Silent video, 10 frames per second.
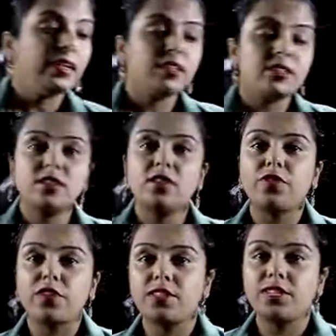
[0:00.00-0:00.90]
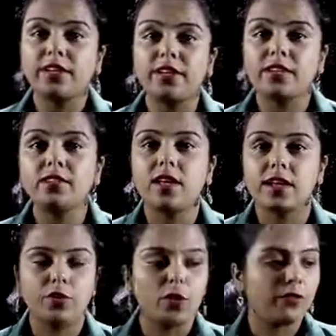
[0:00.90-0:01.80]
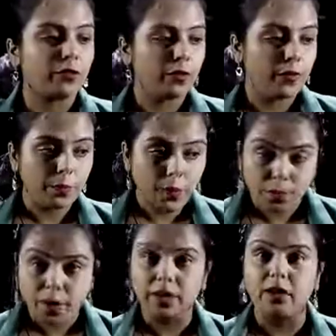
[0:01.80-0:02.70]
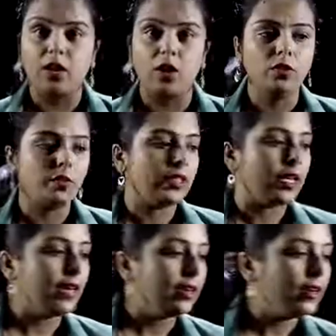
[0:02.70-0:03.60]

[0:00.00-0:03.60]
this is the first sentence that you have to remember, but along with that